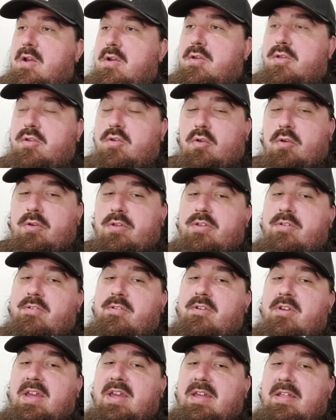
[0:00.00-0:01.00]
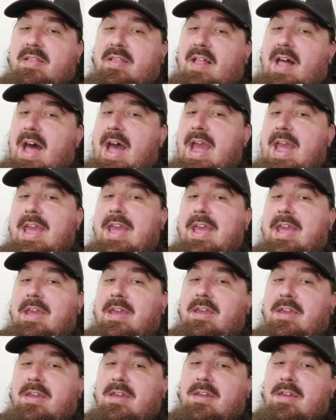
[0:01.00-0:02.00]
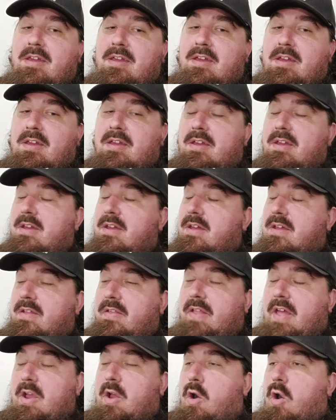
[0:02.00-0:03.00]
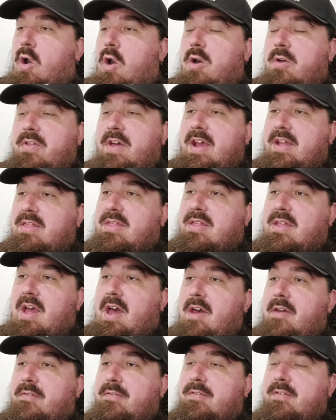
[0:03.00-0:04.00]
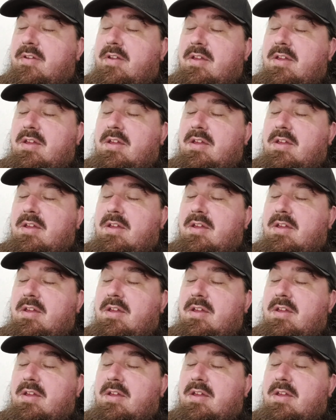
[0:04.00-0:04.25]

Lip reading: sorcery, lying, like all that stuff.